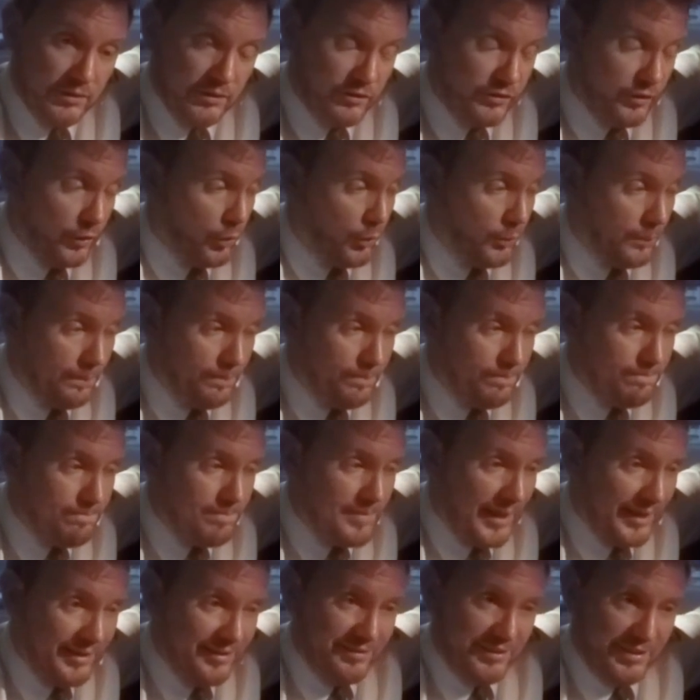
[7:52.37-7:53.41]
So
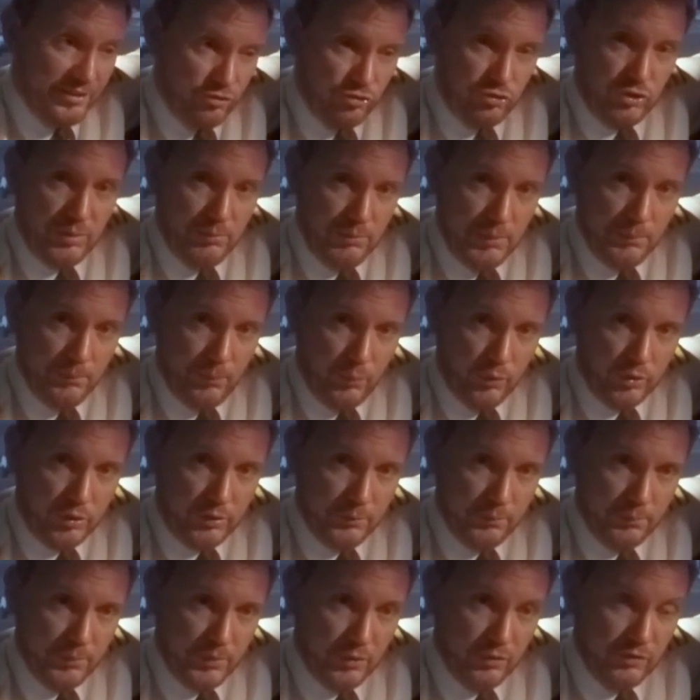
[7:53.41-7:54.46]
that is extremely
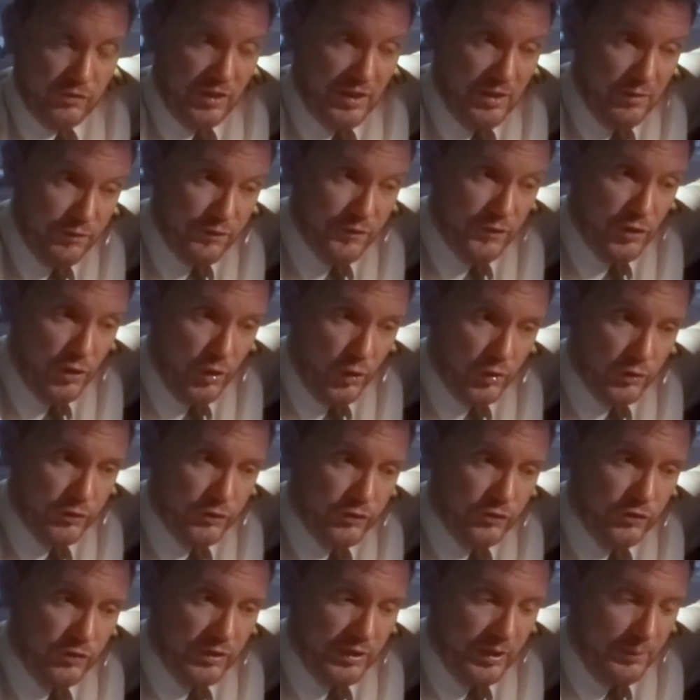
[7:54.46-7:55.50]
important, because if
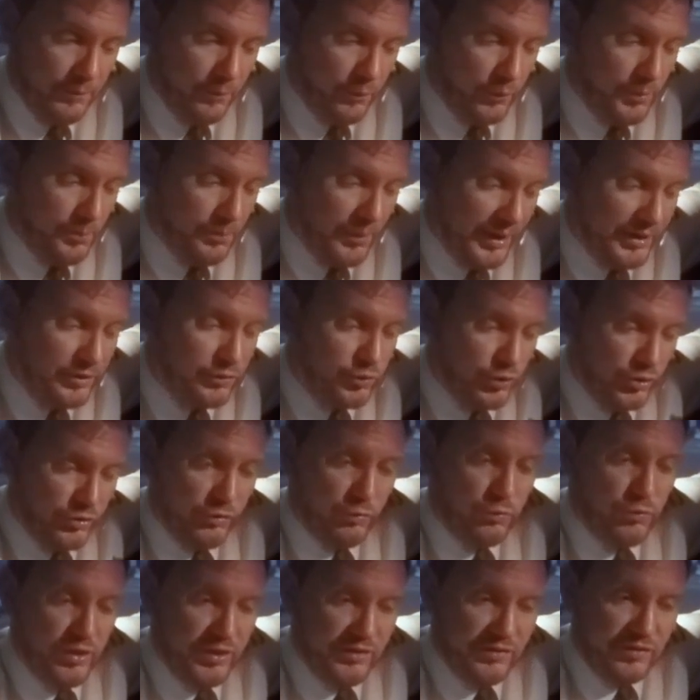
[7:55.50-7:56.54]
not, then we might run
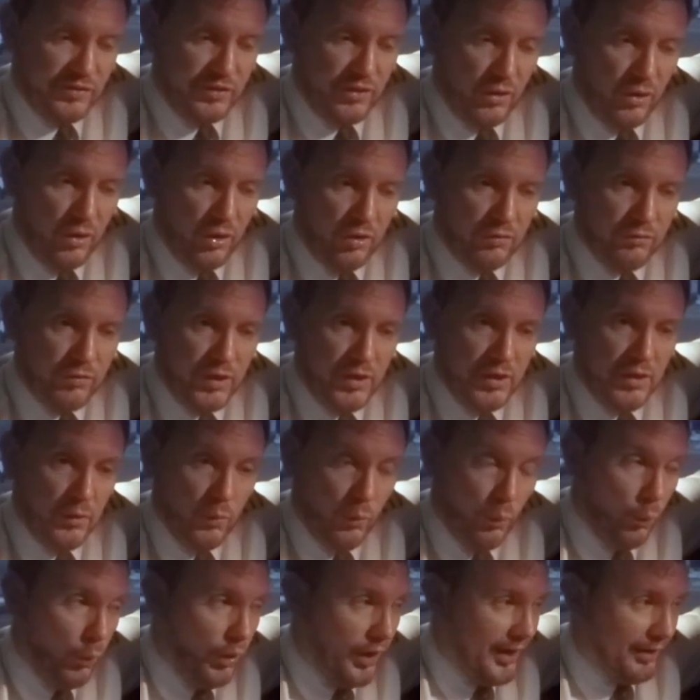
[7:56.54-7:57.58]
the risk of
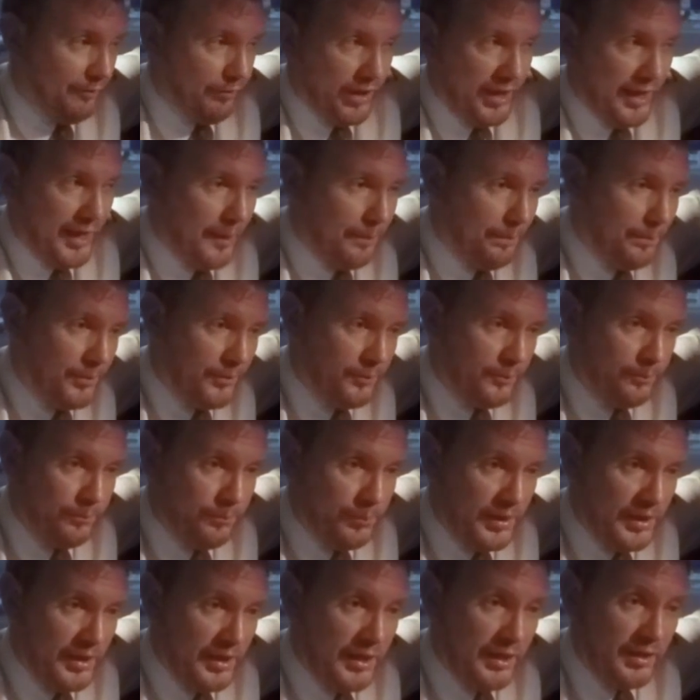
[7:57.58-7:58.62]
whatever happened
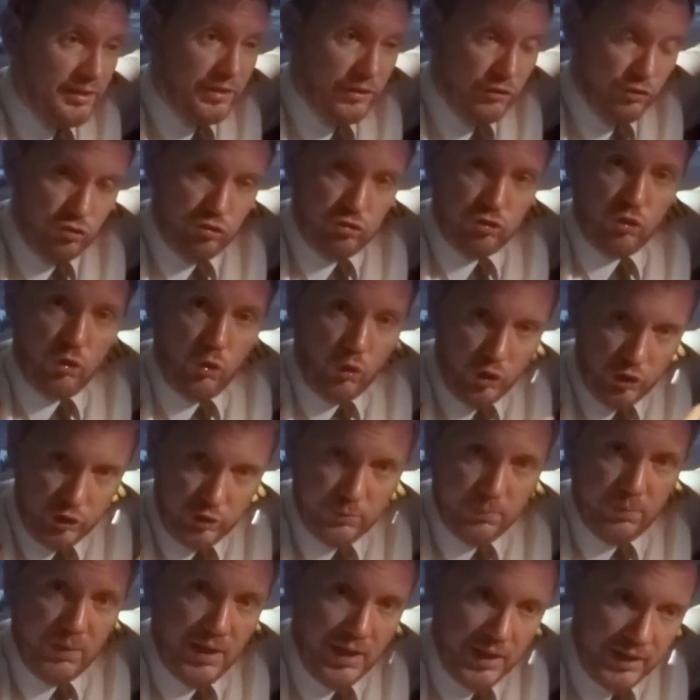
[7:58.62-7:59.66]
being
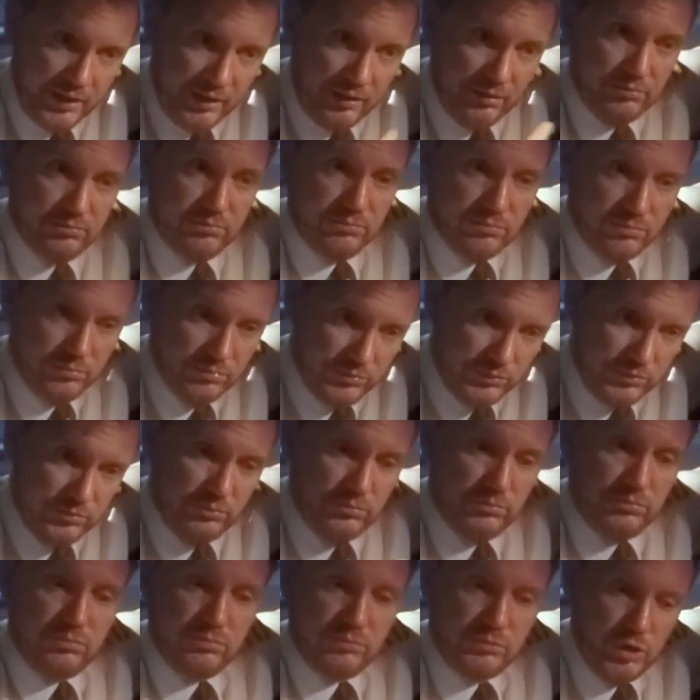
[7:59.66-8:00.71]
destroyed by,
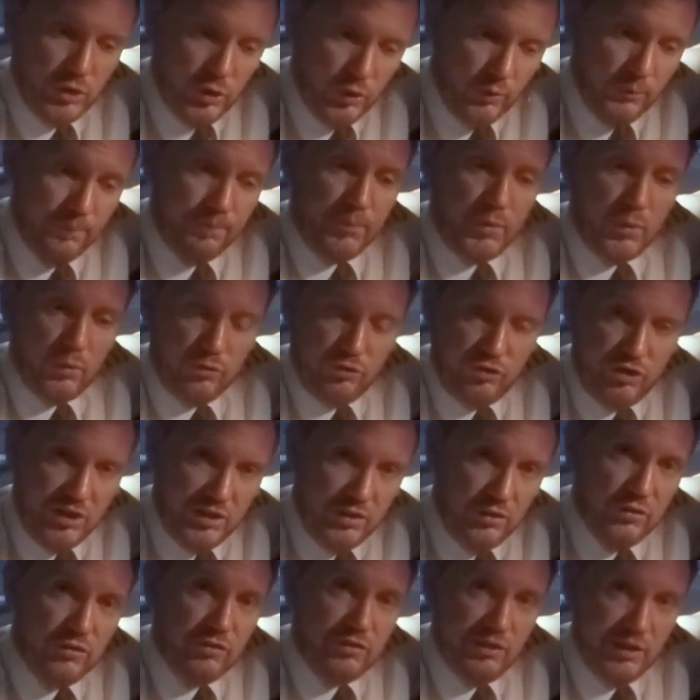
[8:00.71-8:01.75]
you know,
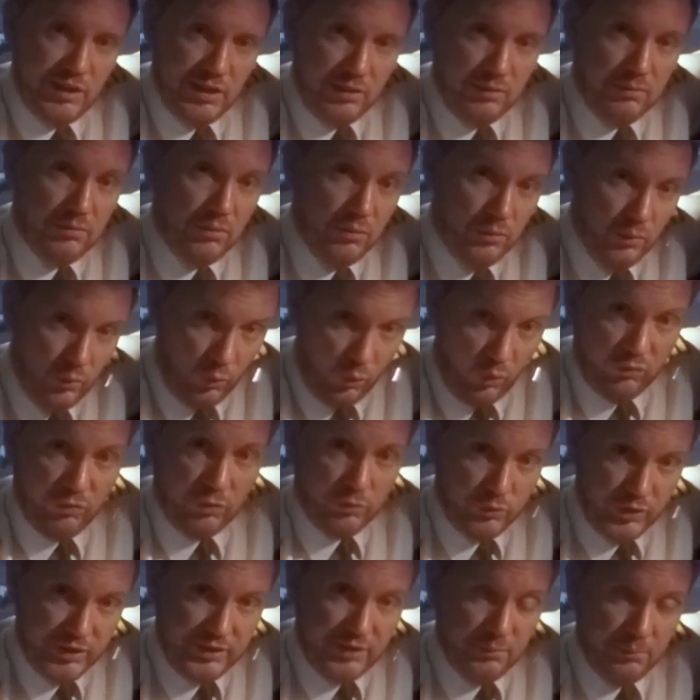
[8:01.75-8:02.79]
continuously
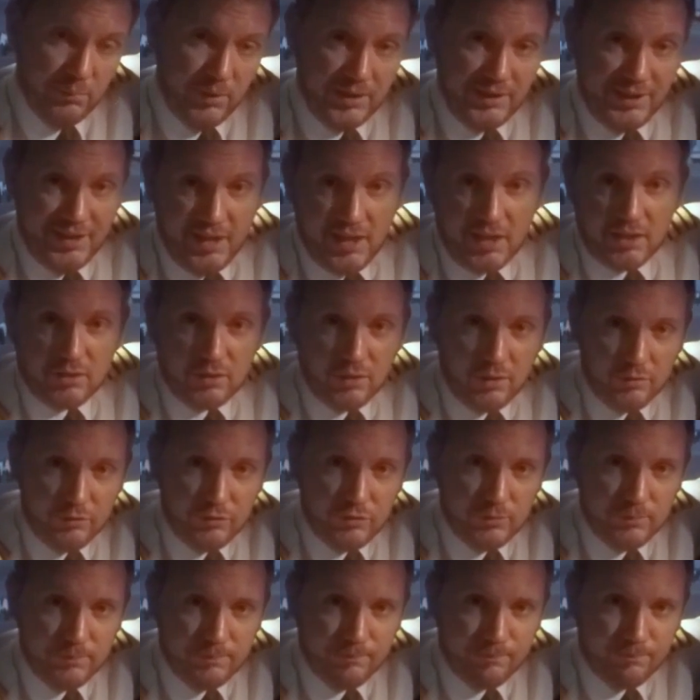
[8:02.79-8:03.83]
overwritten by the aircraft.